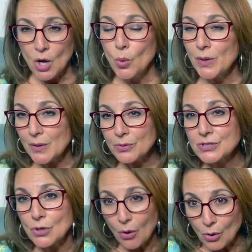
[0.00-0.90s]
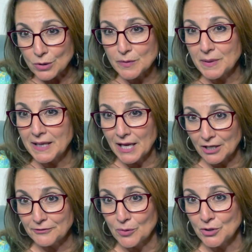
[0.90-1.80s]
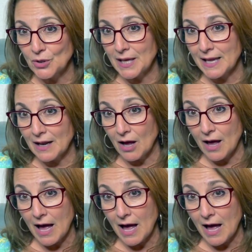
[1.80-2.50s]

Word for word: we were told to be careful when you get